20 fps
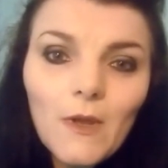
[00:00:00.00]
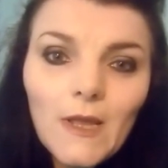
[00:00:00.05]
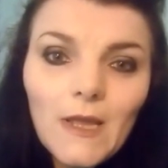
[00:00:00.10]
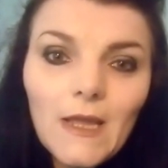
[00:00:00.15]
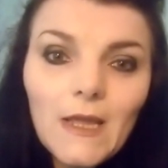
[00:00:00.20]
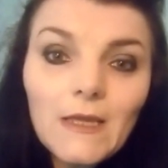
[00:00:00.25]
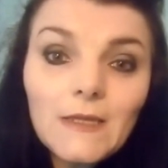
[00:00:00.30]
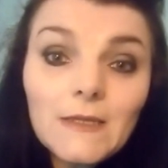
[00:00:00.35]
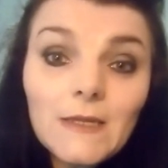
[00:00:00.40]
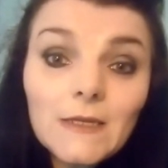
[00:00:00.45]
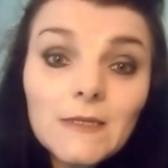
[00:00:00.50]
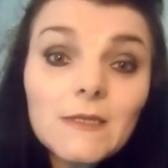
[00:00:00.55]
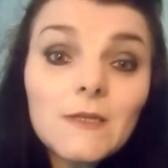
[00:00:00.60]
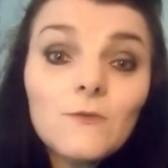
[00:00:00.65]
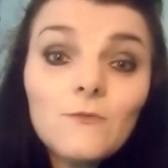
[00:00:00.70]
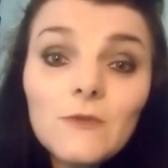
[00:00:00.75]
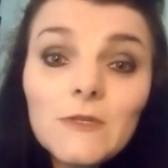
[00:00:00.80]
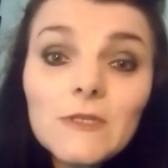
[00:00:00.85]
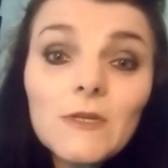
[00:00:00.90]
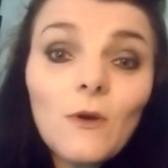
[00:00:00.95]
it
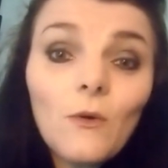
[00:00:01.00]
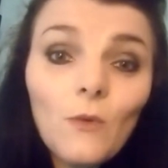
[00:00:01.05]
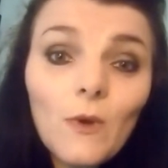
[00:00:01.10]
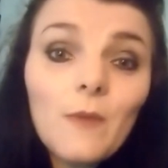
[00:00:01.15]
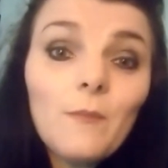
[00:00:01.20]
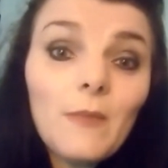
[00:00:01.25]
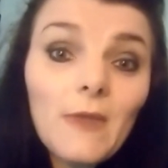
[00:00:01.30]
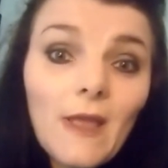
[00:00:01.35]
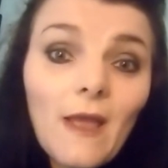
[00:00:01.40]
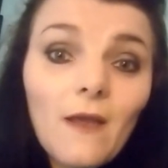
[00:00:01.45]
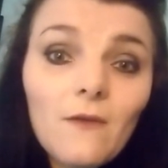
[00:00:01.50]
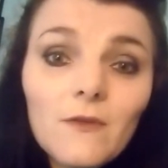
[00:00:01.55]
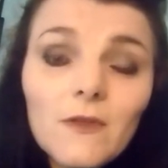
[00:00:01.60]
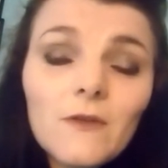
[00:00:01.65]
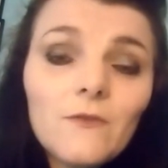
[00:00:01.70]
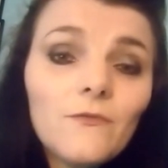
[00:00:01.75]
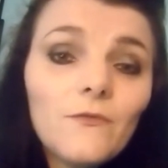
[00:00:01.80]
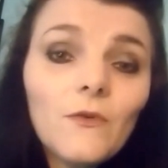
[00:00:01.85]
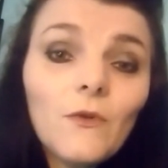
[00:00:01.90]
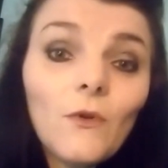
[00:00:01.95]
doesn't result in me
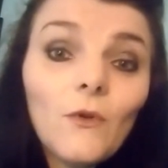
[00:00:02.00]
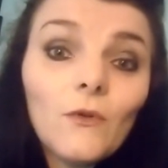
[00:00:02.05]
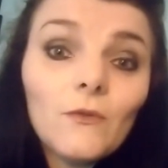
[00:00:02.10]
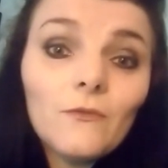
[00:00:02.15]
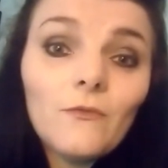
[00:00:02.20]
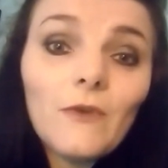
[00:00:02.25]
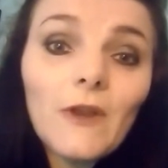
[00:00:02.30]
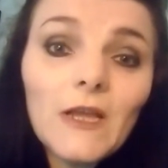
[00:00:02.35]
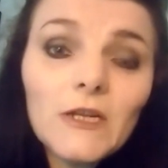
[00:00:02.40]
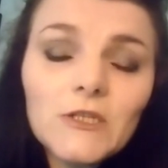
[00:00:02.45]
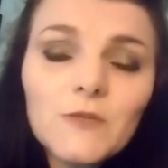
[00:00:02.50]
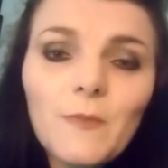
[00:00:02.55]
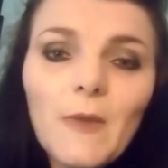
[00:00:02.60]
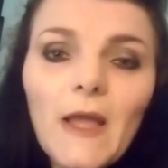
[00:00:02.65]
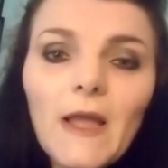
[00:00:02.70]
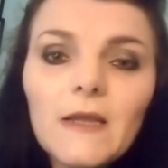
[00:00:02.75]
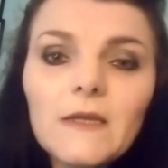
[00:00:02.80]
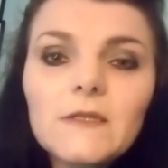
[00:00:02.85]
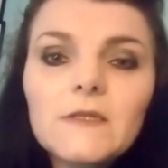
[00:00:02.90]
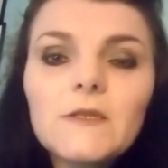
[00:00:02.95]
having a full-on
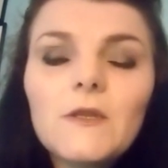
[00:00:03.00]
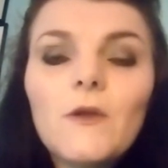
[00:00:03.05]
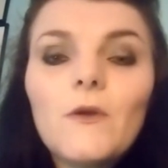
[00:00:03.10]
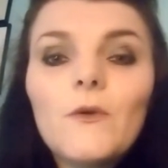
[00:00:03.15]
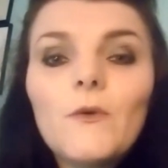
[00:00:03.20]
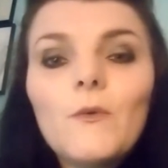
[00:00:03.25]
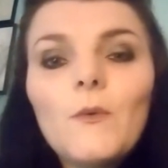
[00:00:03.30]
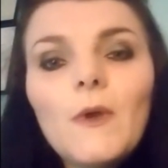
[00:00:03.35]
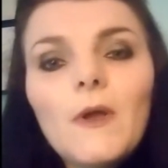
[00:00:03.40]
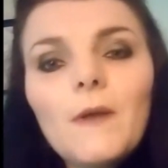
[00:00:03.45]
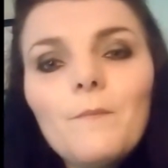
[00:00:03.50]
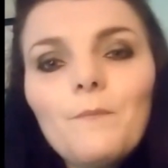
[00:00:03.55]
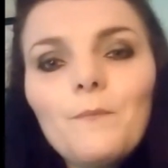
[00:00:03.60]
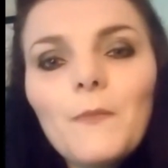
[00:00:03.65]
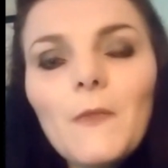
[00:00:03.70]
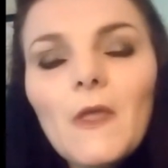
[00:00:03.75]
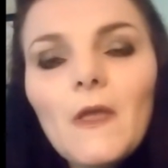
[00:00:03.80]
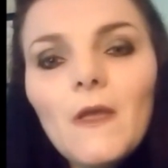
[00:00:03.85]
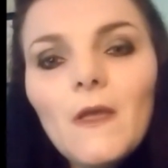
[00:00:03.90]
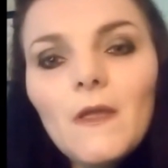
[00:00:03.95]
flashback. So
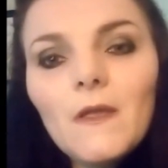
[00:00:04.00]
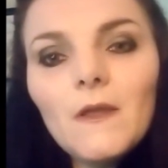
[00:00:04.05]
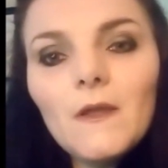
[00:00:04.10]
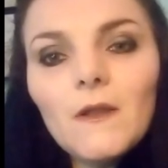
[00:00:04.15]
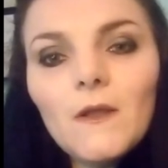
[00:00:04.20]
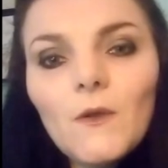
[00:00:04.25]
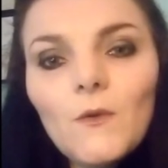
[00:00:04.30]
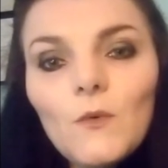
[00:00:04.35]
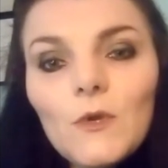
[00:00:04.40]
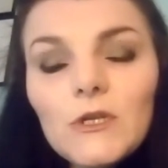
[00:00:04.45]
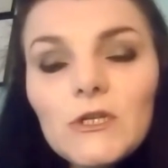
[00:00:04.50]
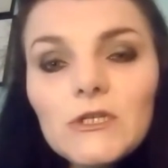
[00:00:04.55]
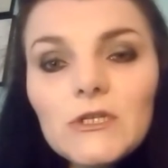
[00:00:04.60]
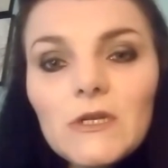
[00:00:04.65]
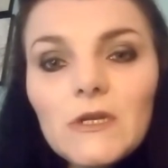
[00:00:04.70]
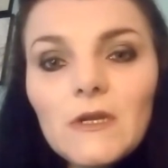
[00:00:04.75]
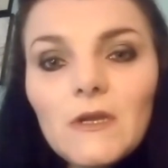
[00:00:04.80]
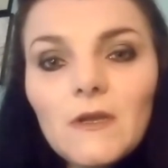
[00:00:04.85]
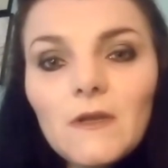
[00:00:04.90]
which